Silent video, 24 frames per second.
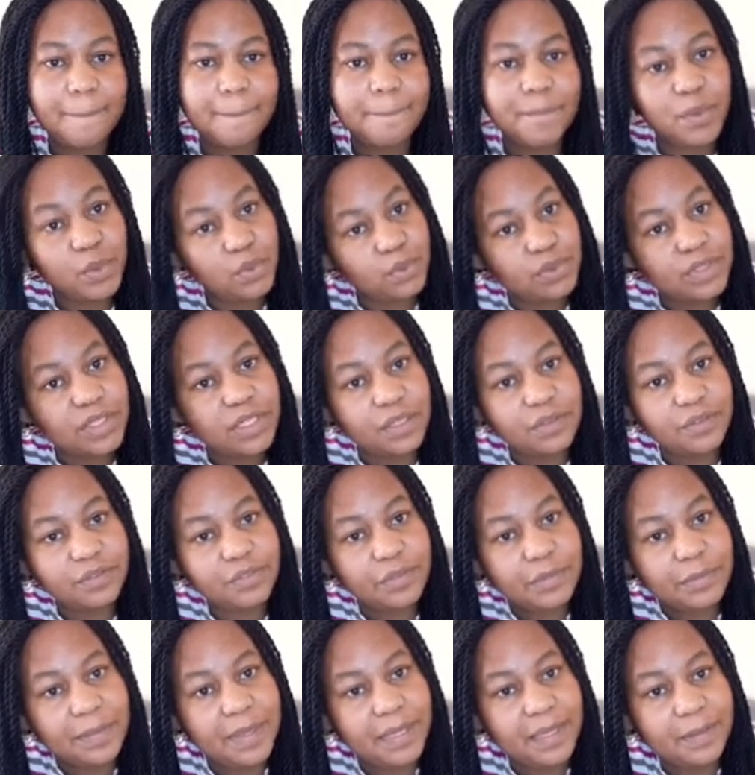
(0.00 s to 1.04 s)
brutal
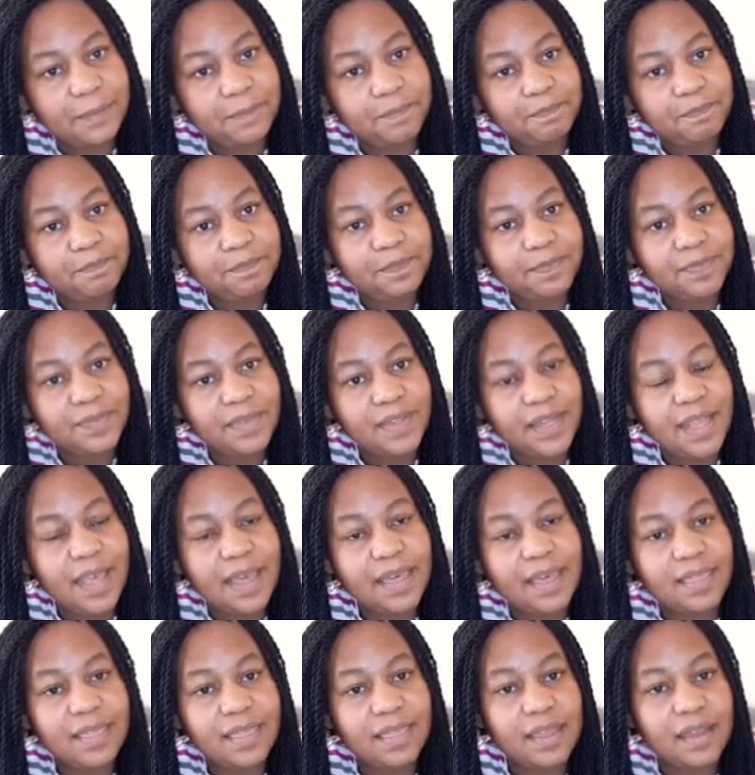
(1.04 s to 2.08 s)
for me.
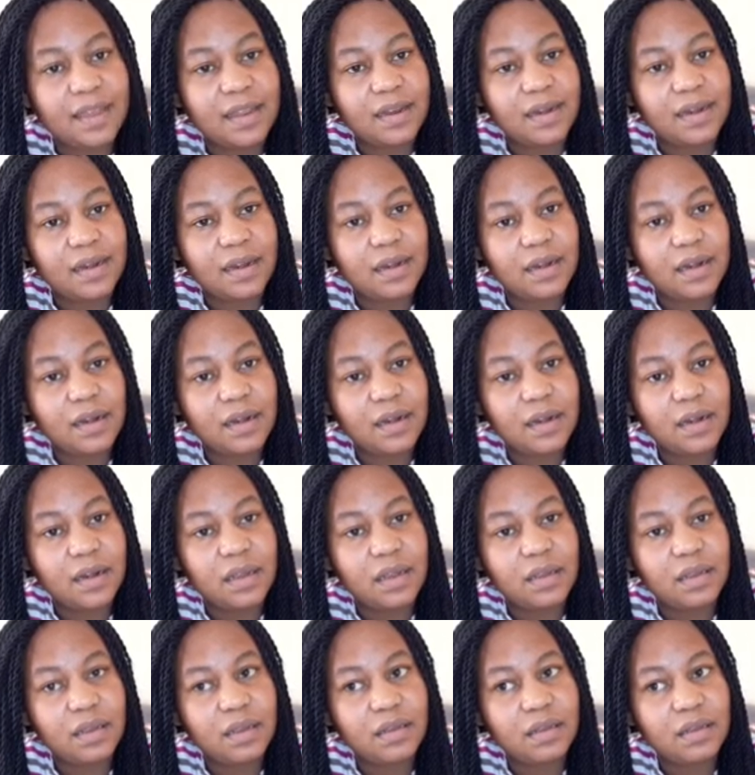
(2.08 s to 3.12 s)
And then
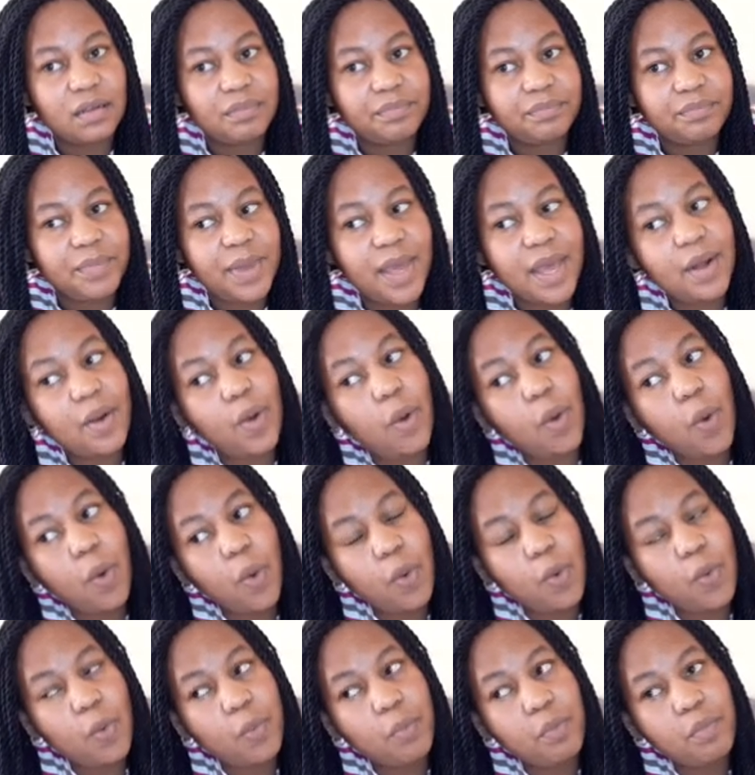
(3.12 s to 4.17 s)
at
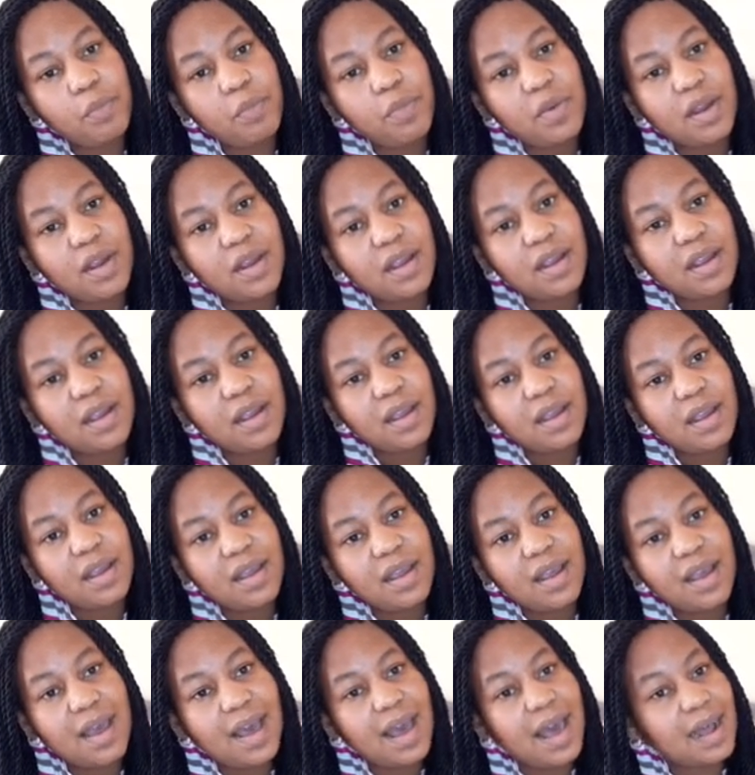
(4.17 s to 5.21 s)
home,
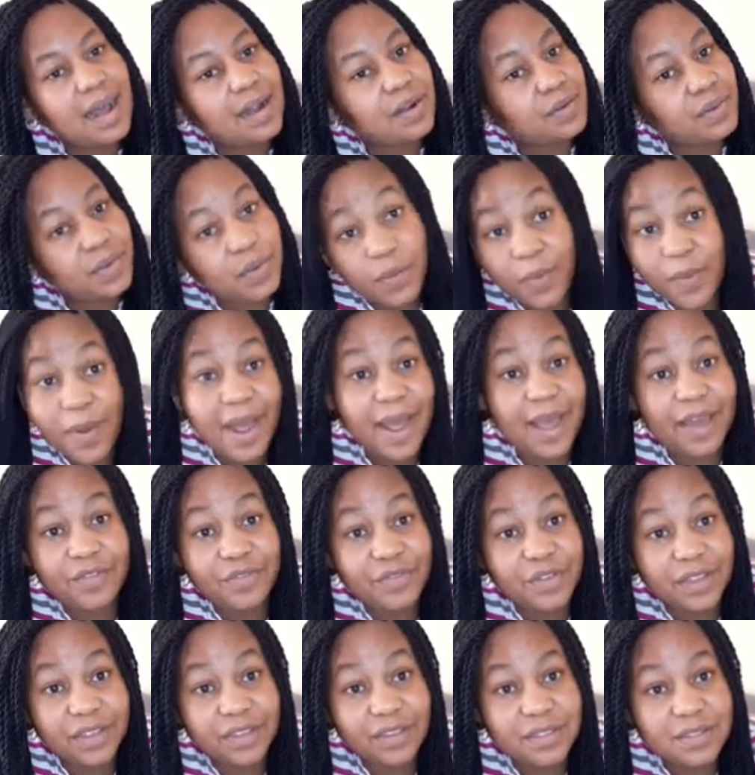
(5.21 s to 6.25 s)
I don't know why I
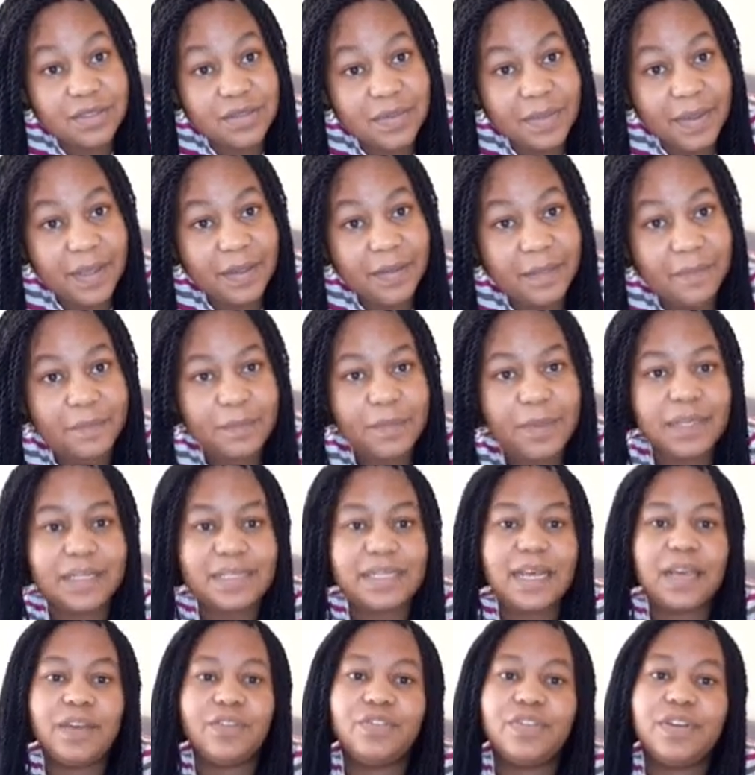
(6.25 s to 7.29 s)
felt this way, but
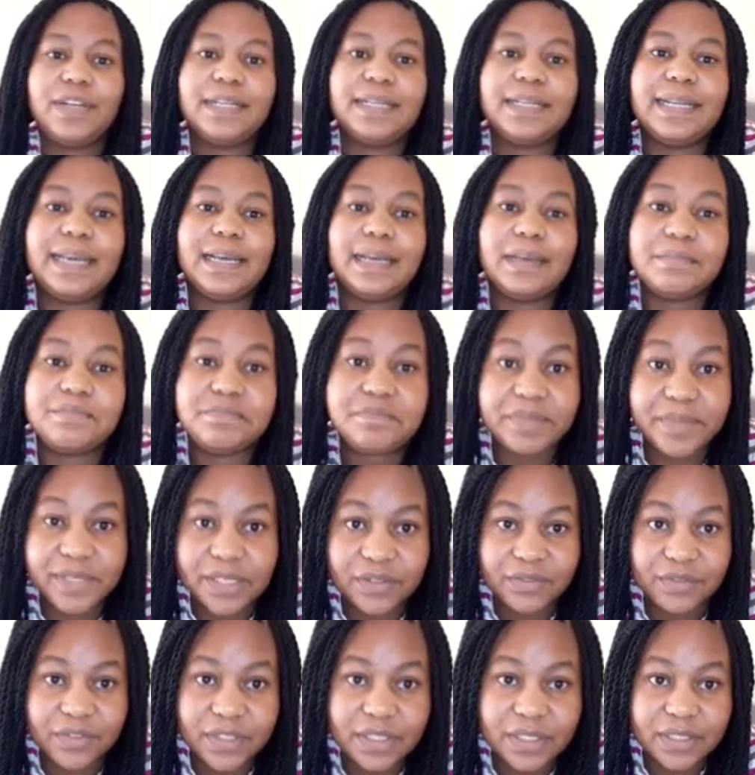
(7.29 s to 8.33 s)
I felt like I
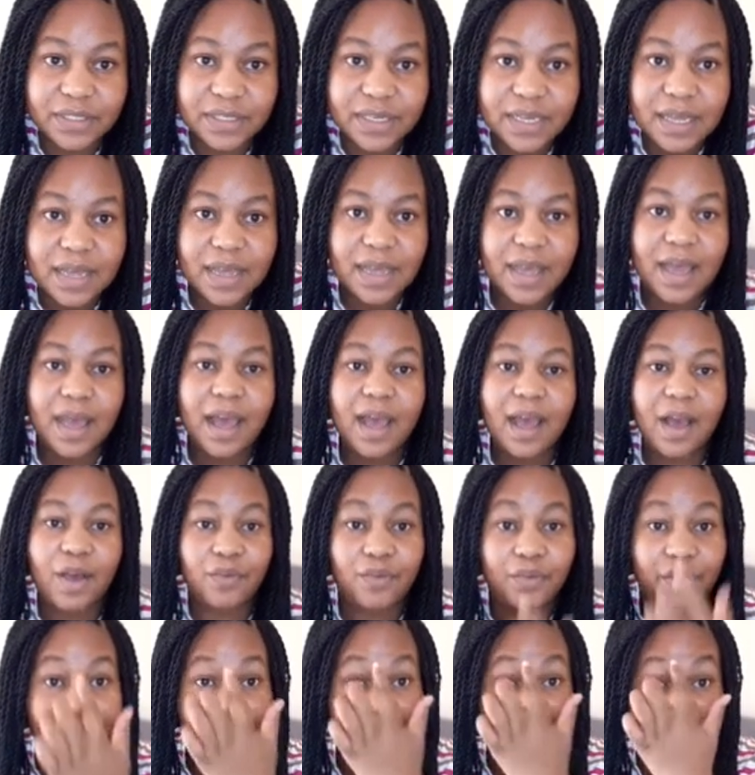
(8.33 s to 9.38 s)
missed it. I
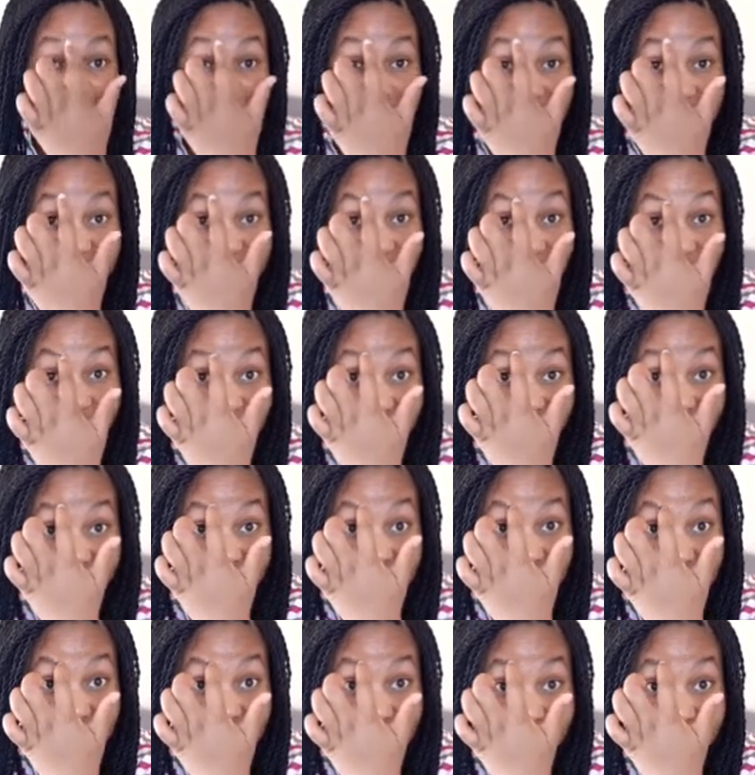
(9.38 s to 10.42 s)
felt like I didn't fit
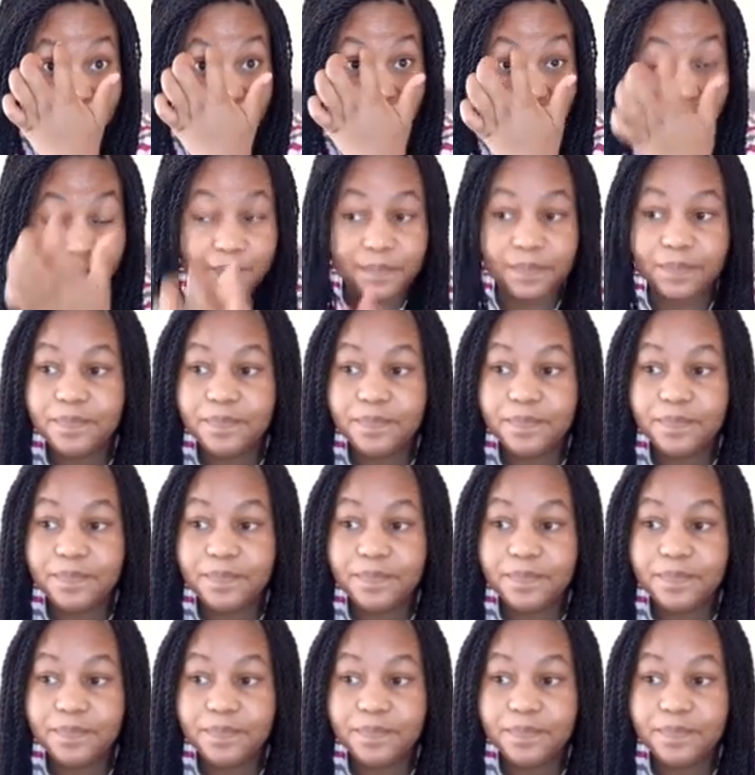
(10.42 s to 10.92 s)
in.